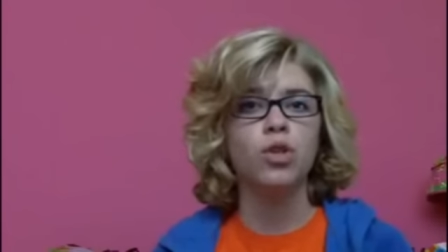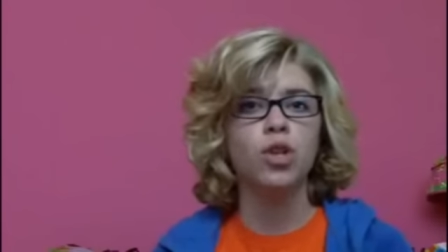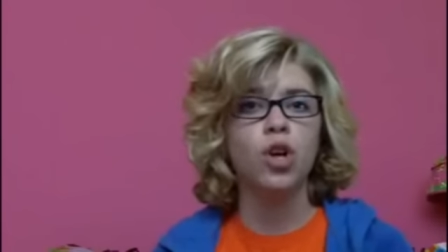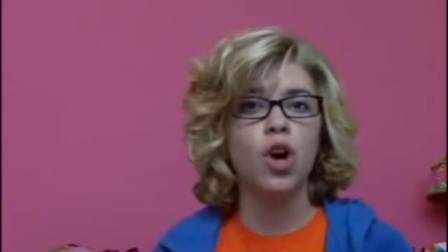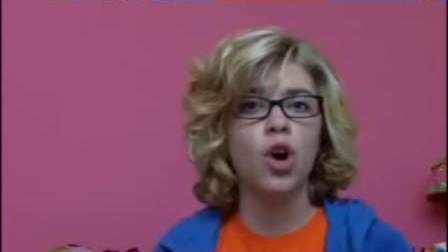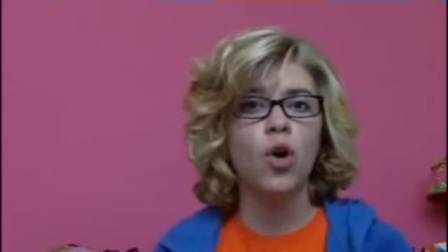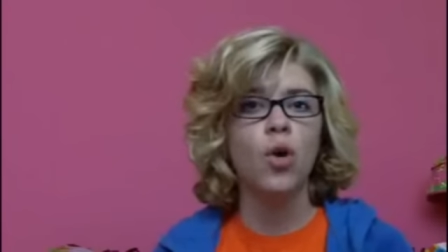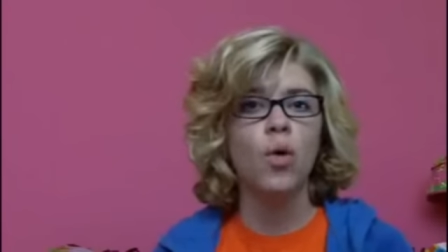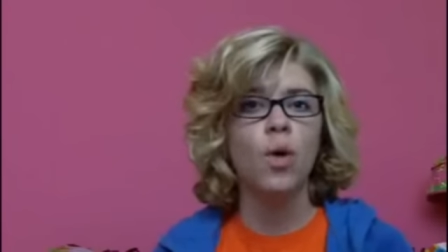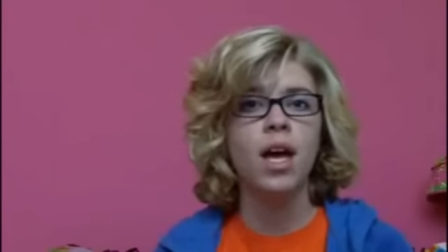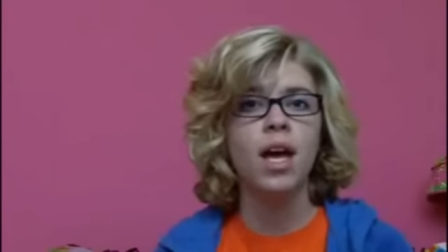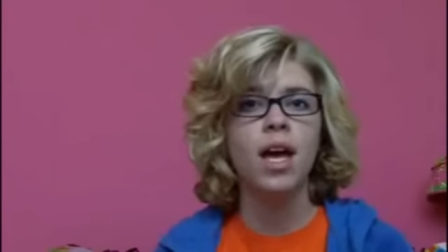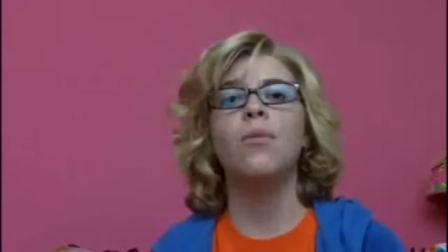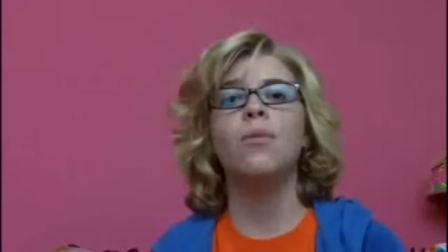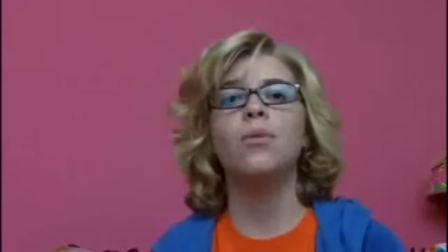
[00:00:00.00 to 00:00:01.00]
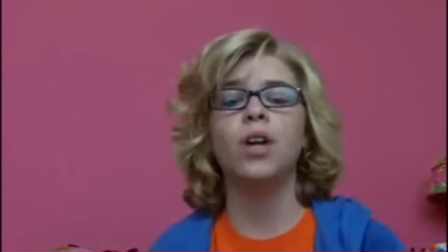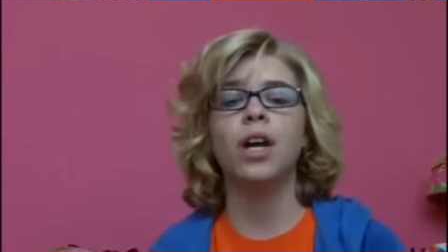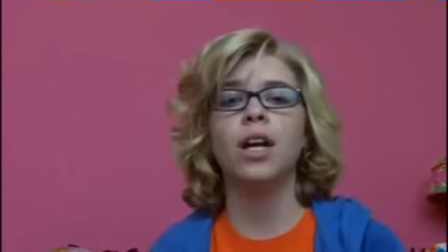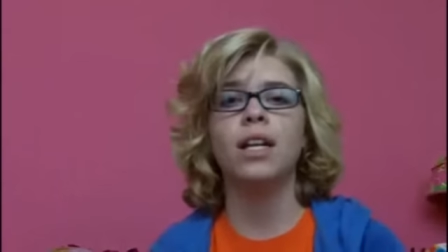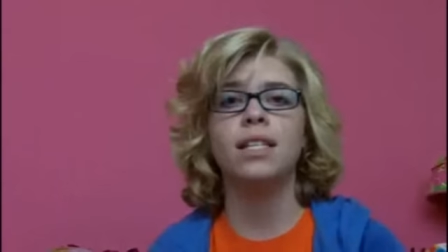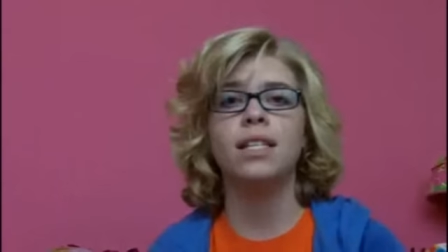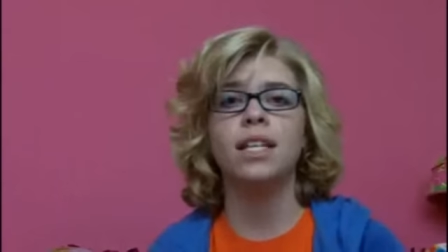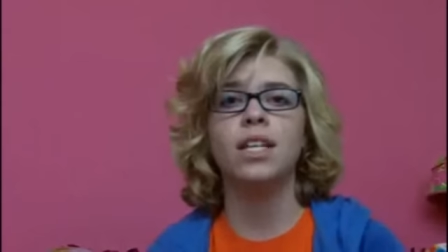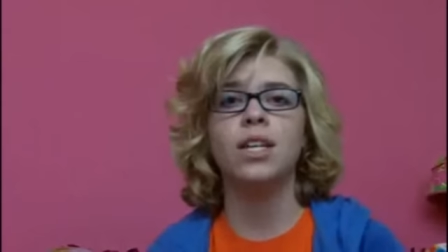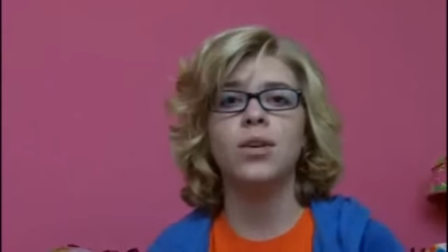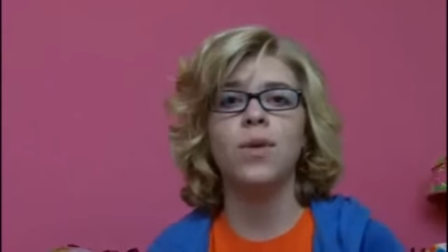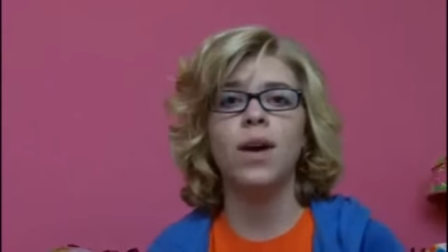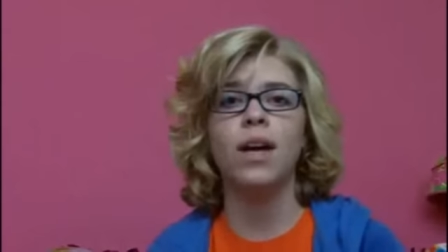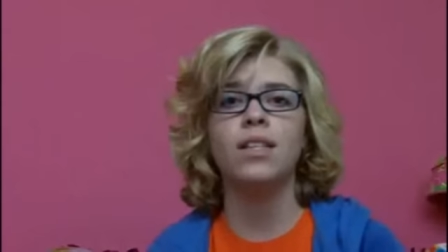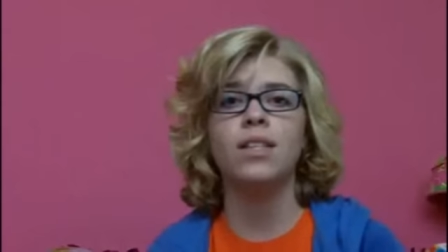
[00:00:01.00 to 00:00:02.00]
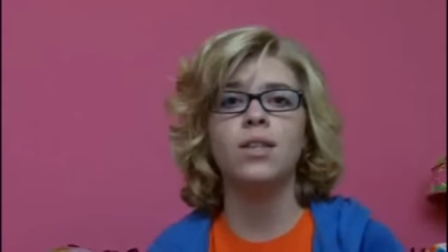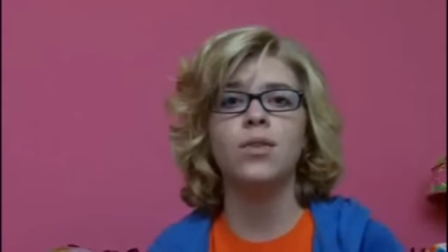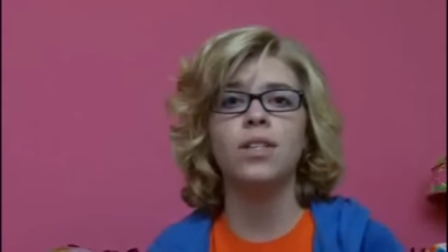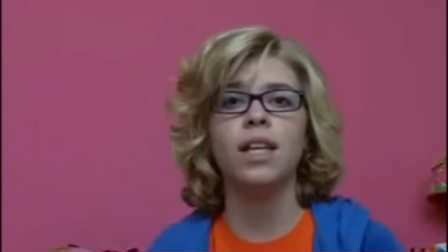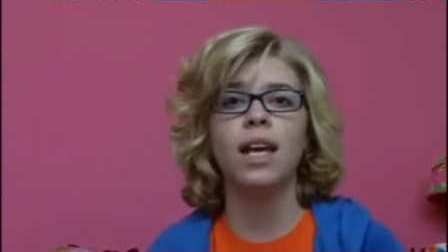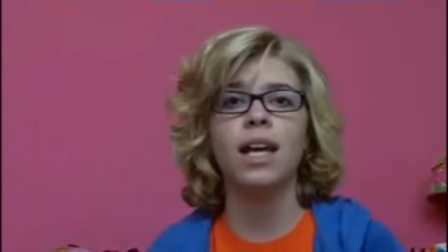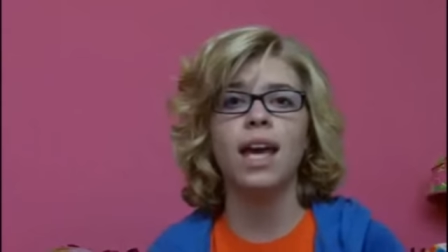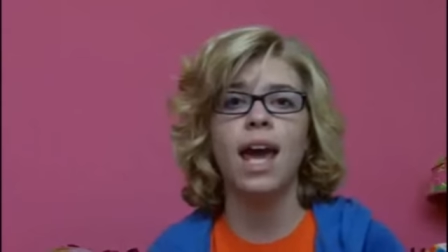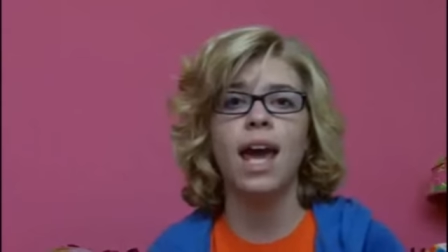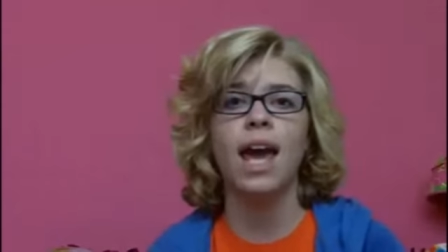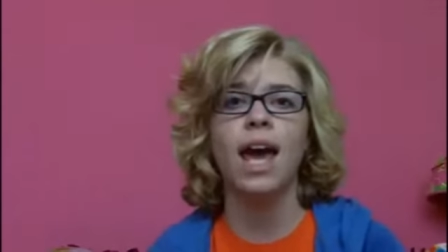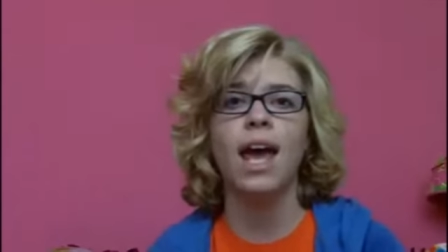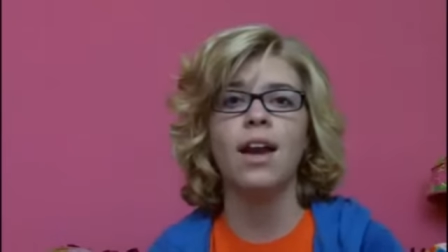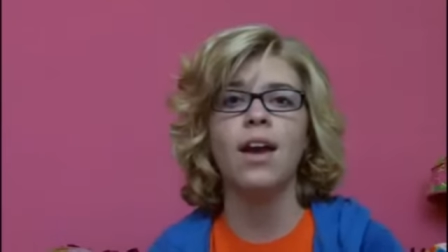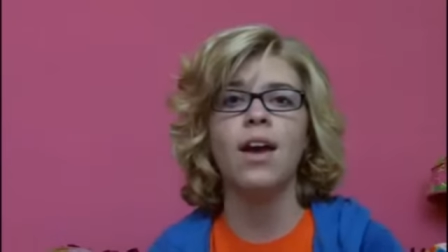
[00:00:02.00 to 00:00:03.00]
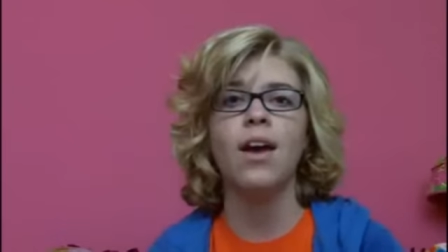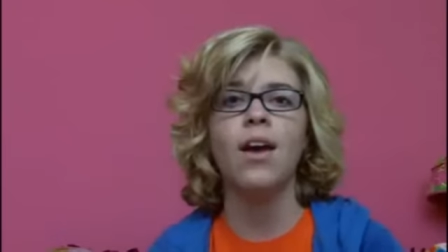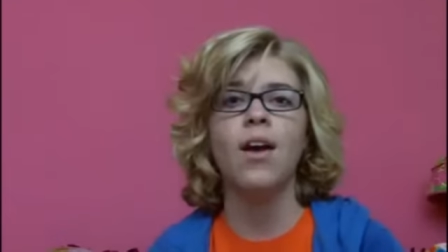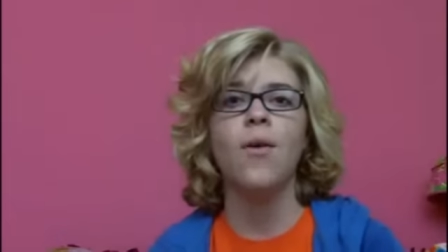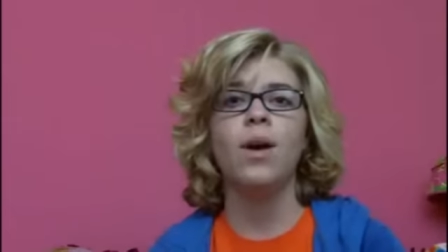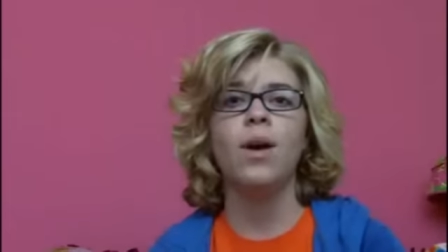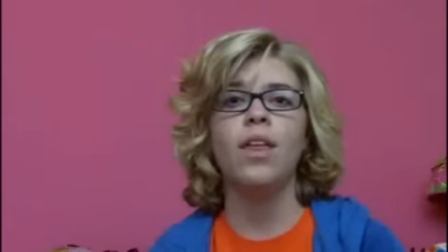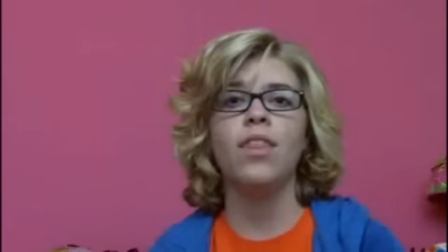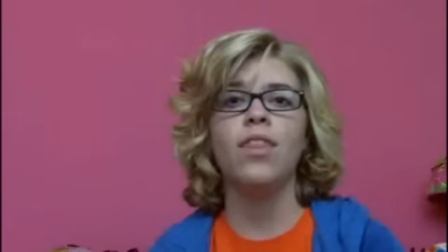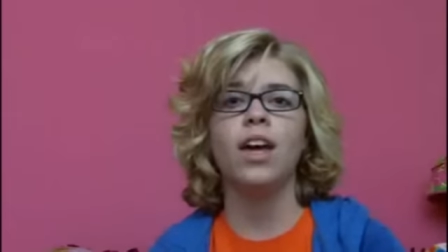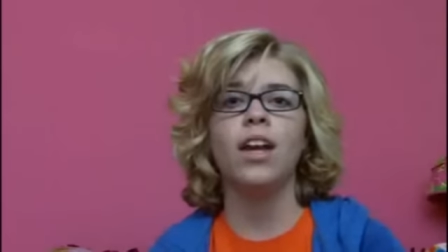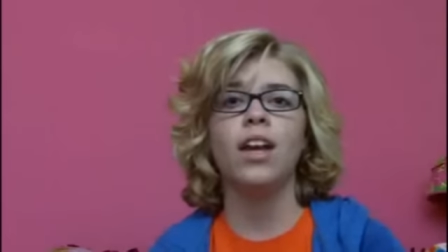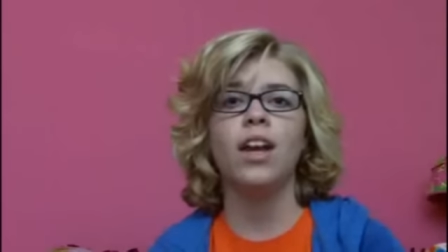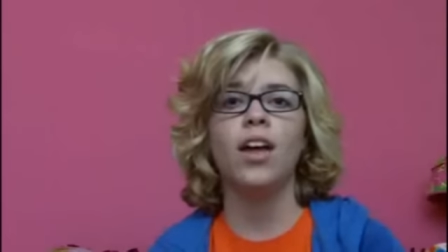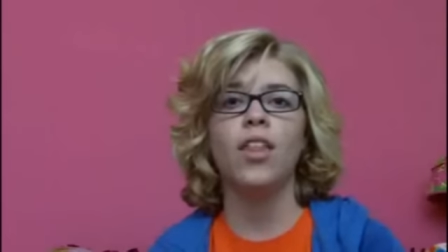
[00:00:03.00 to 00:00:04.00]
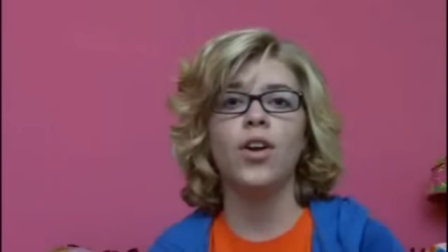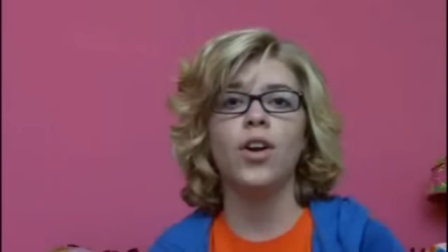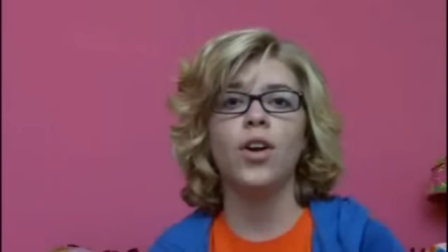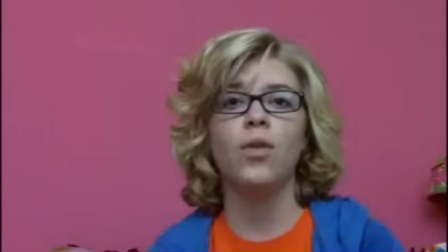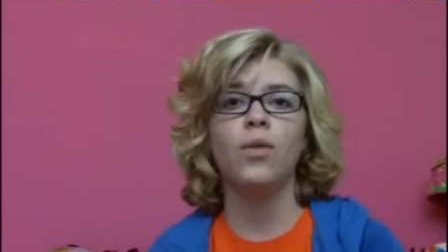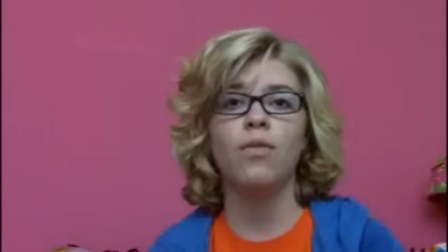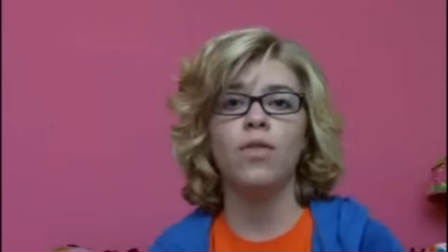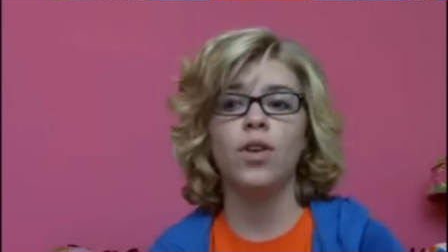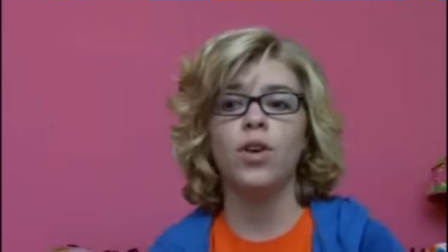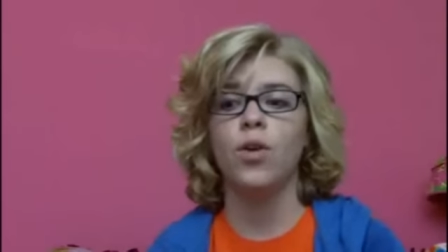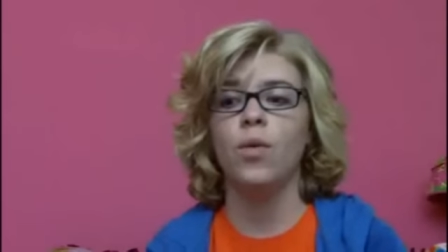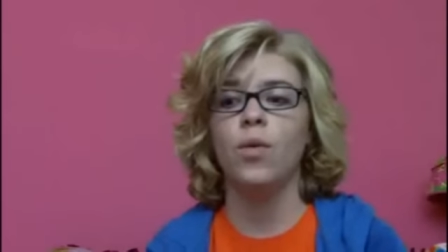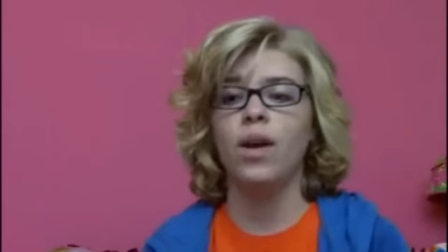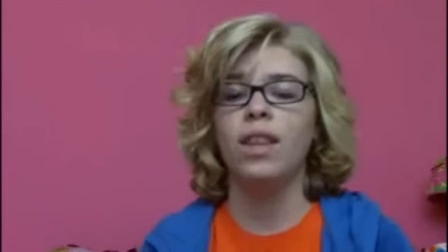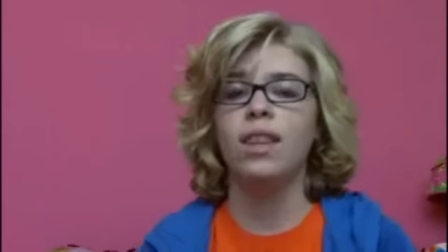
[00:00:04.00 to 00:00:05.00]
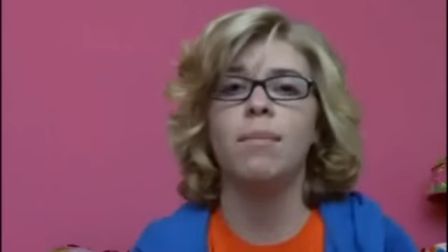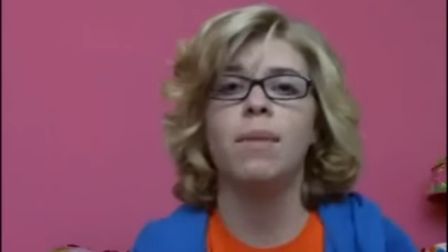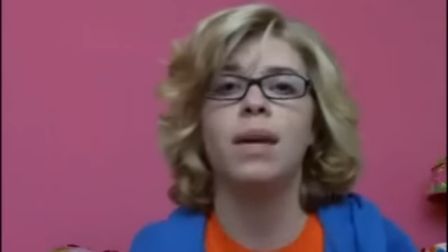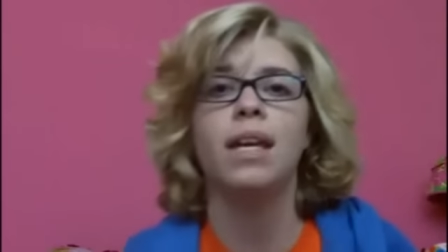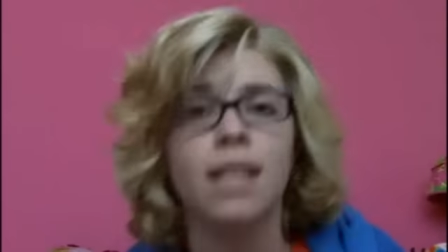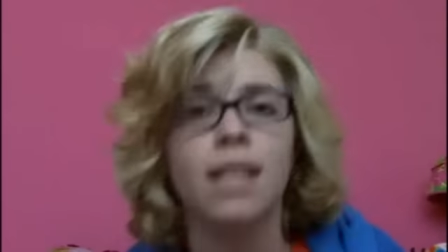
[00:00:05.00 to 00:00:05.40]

So I will try to see you as soon as I can with another review. In the